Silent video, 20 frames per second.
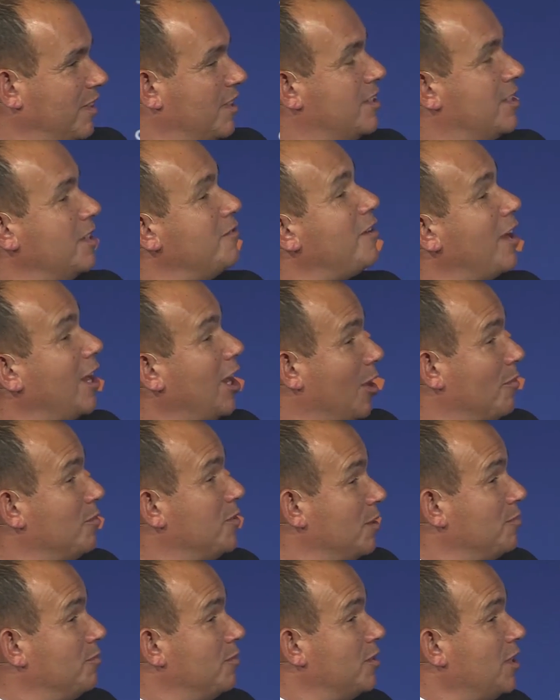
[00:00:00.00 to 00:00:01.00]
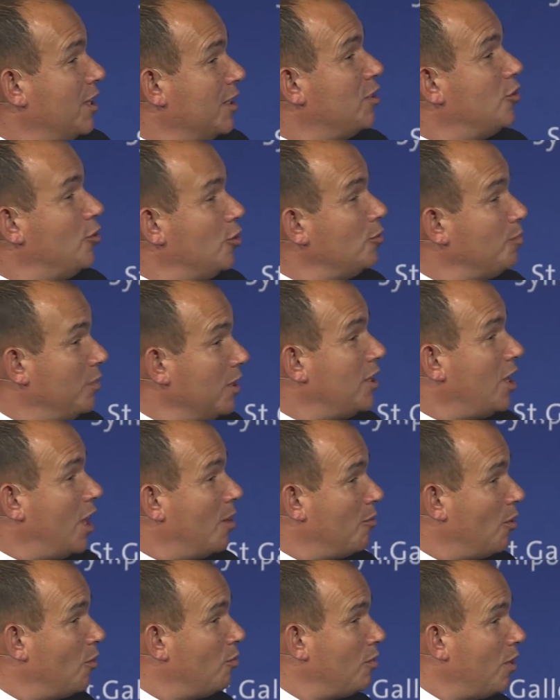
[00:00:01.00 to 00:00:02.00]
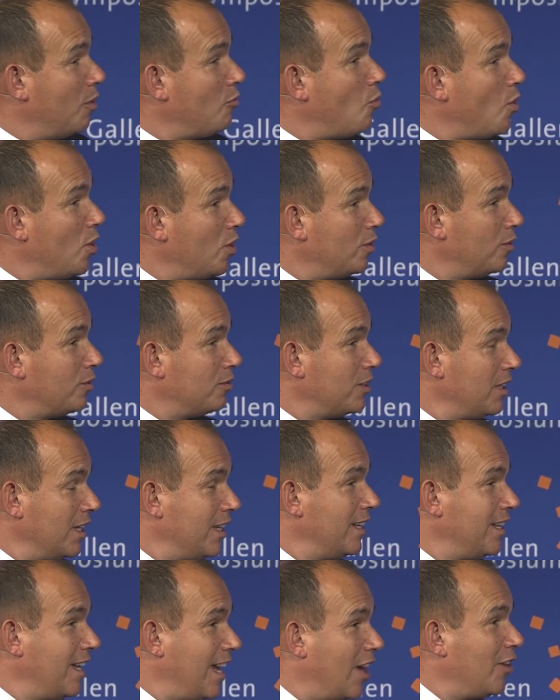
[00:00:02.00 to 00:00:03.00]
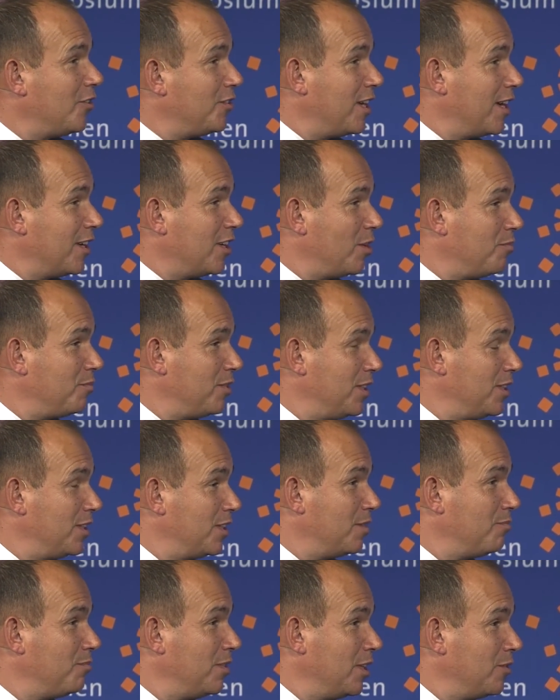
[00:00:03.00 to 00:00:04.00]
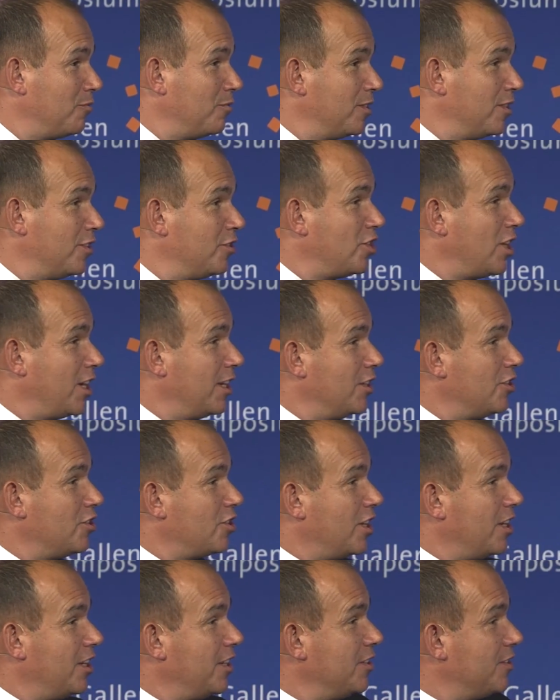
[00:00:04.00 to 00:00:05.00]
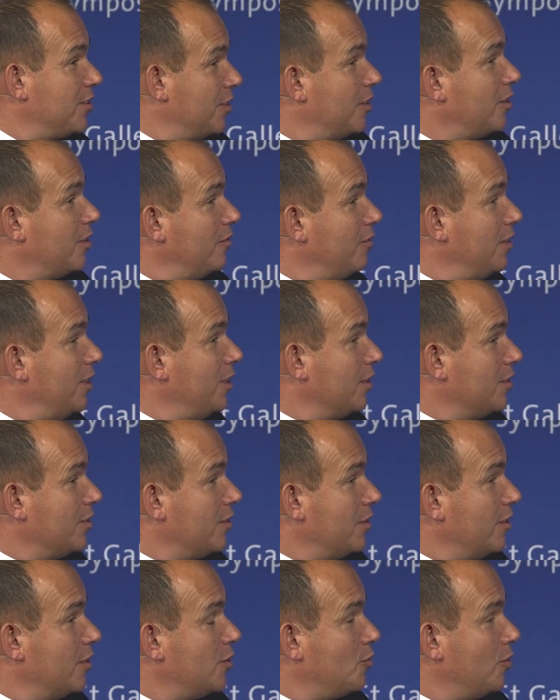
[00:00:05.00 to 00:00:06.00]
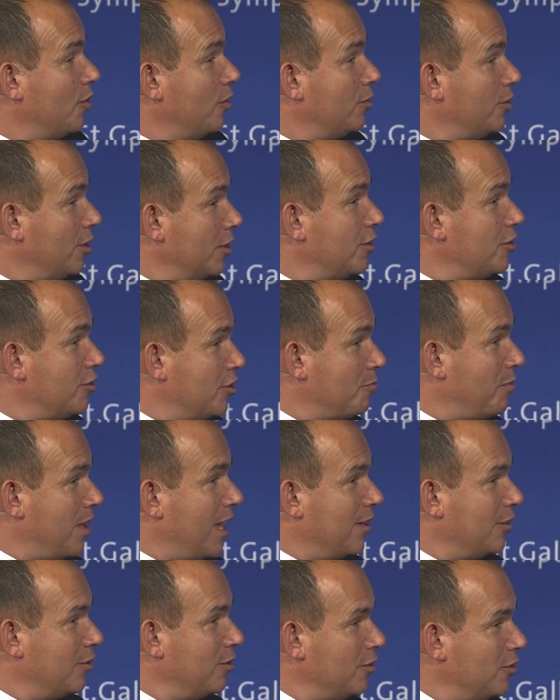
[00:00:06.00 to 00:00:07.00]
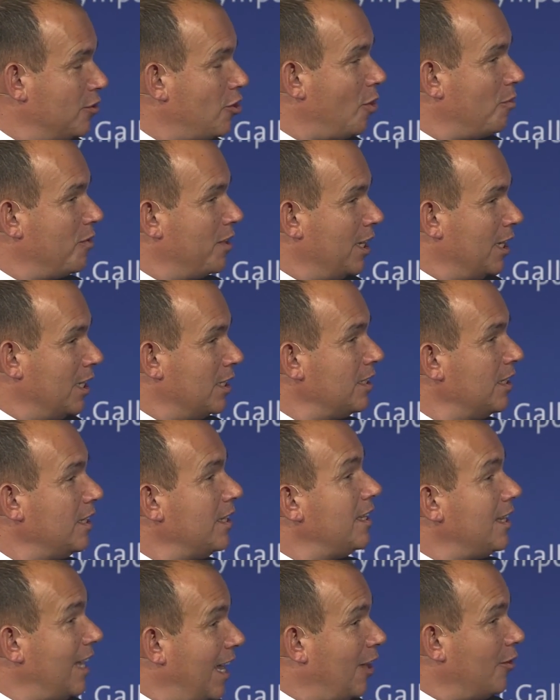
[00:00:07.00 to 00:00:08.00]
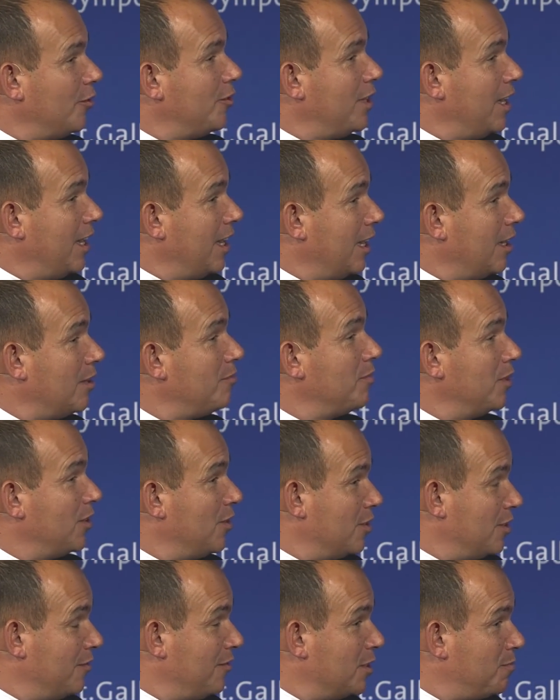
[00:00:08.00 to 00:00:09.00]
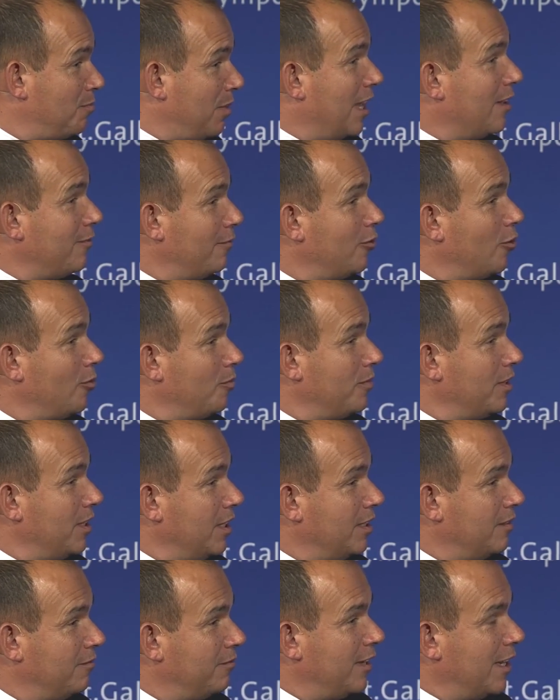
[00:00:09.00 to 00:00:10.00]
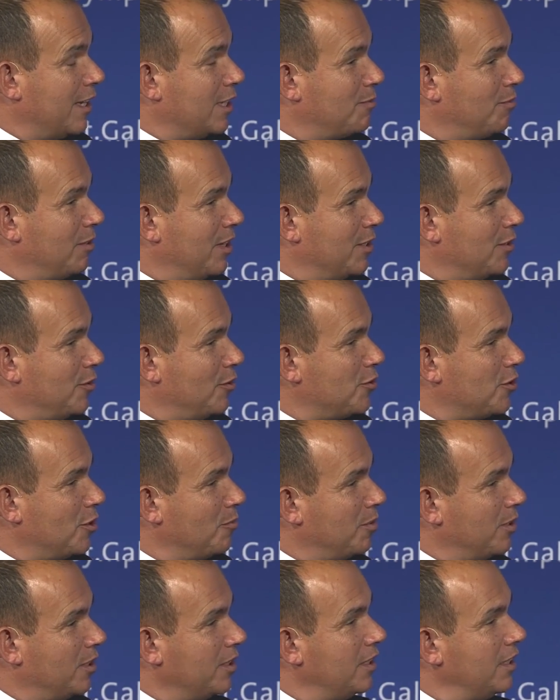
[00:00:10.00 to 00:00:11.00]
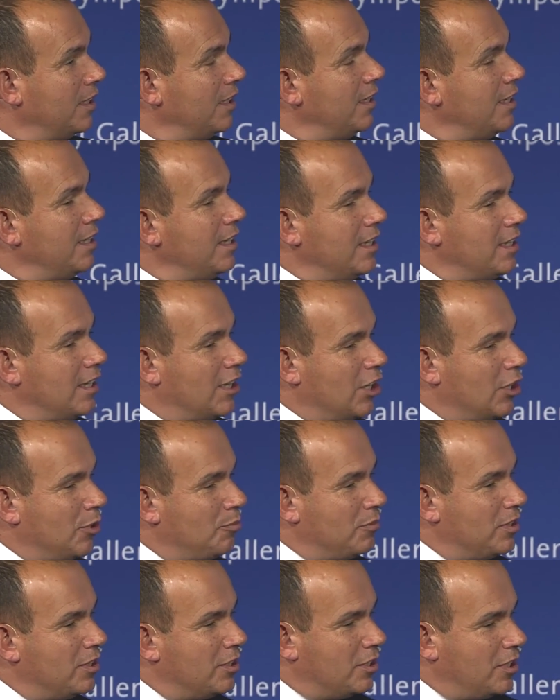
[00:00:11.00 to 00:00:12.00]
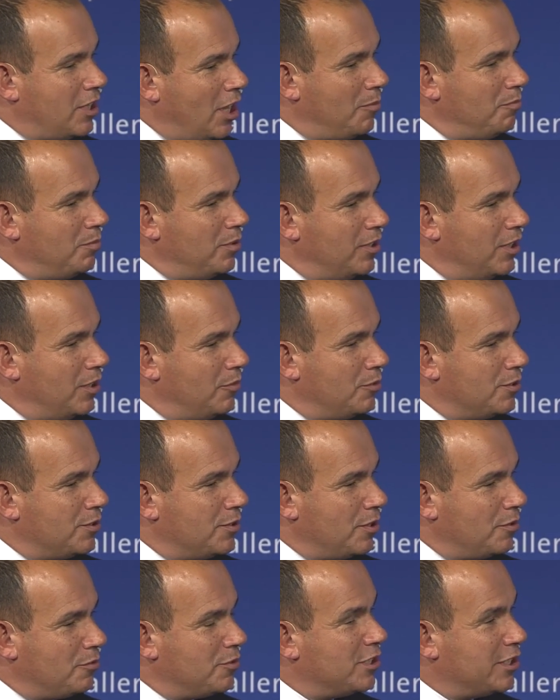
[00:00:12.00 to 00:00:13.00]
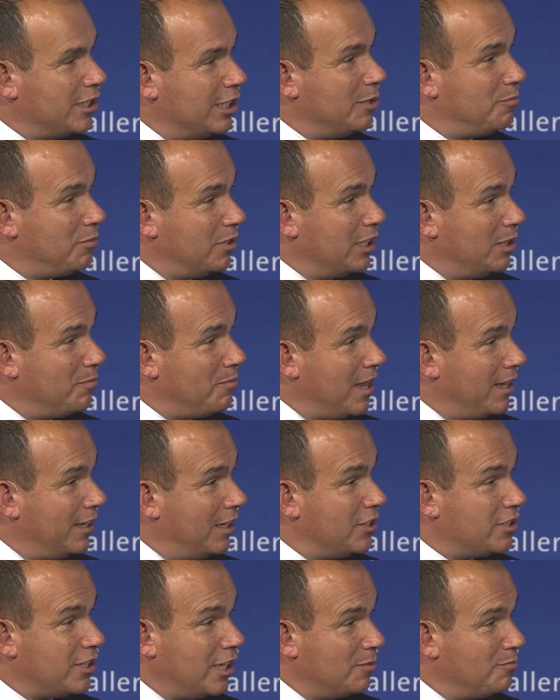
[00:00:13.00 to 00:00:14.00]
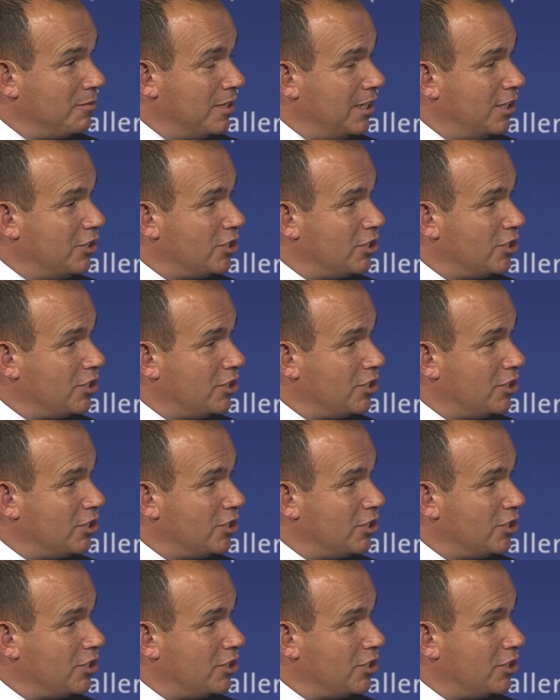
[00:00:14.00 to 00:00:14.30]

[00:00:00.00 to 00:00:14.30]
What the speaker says: developed, and it could become a world healthcare company to compete with the J&Js and the Covidians of this world. Japan could dominate healthcare because of its platform in flexible endoscopy. The company was, though, sleepily managed, like many